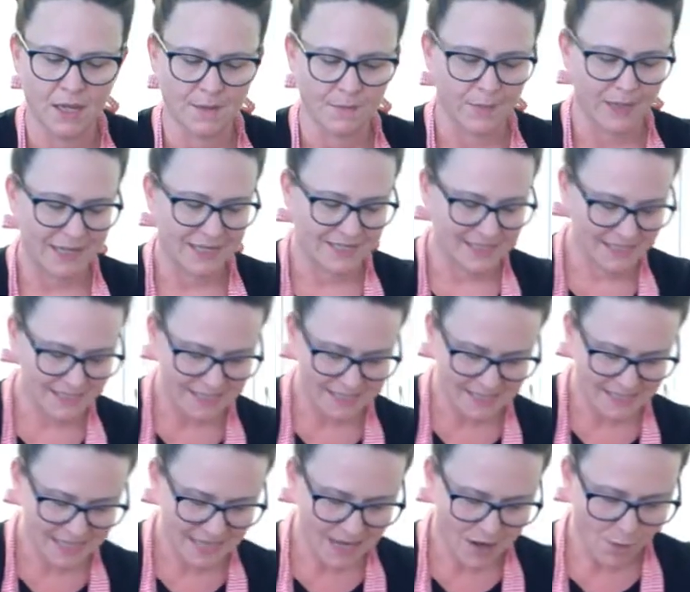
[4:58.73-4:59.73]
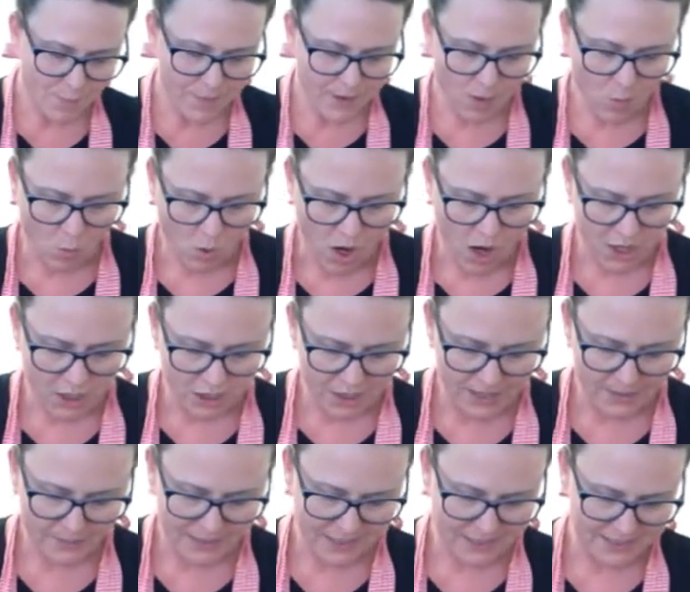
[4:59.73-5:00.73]
But it's a little bit watery
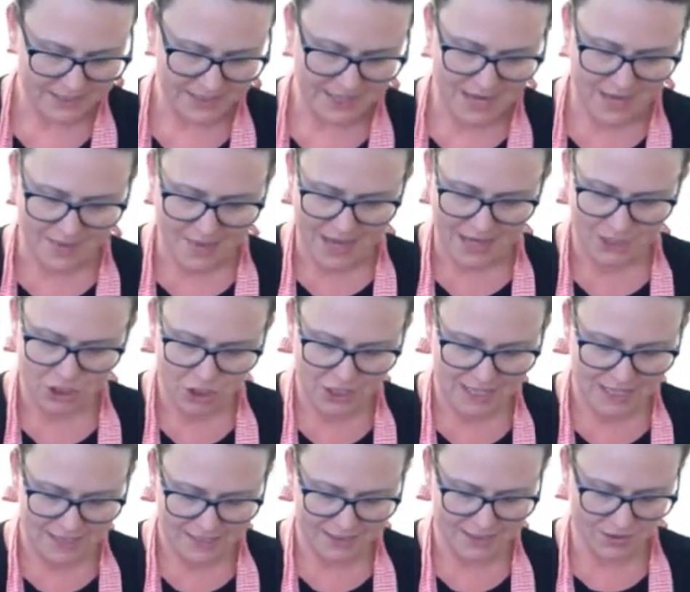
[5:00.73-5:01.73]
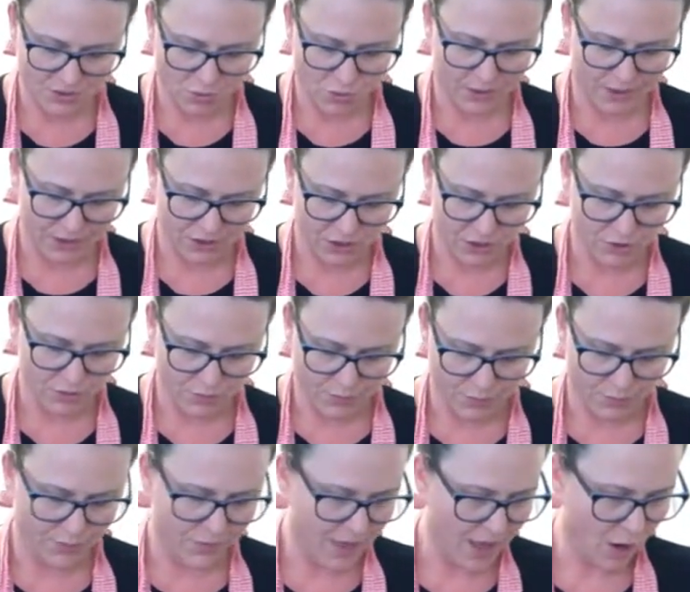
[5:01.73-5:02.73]
because, again, that cheese is going to
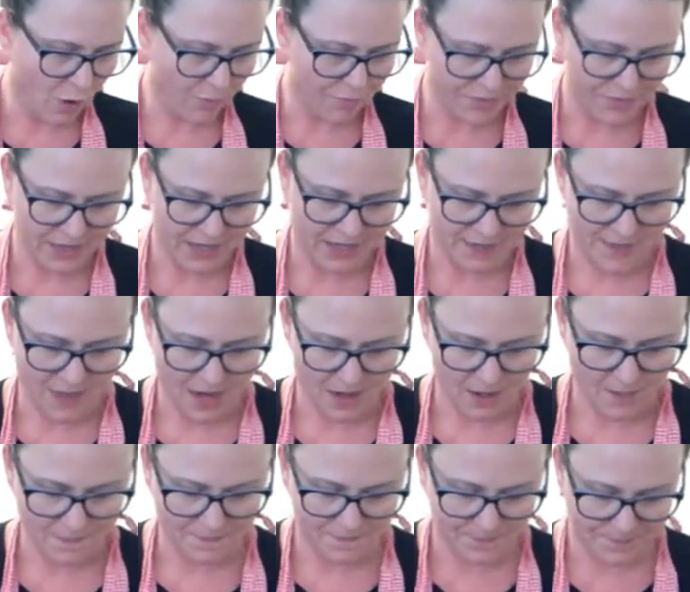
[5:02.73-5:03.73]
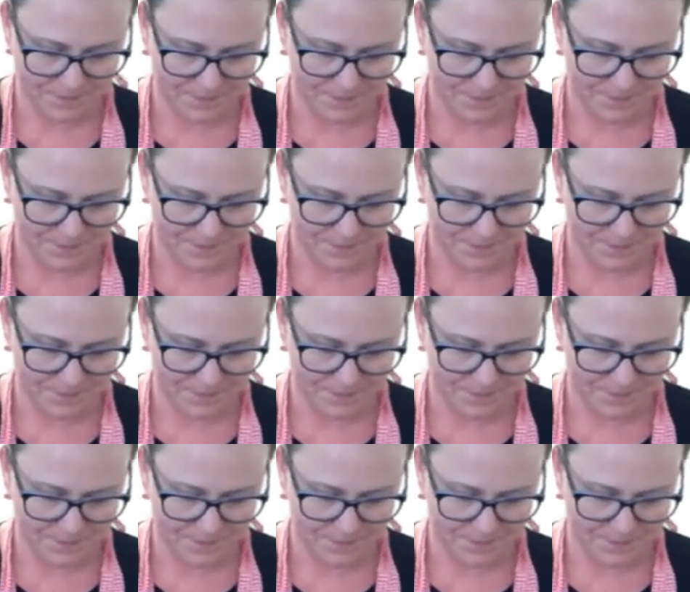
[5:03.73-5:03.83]
help thicken that up.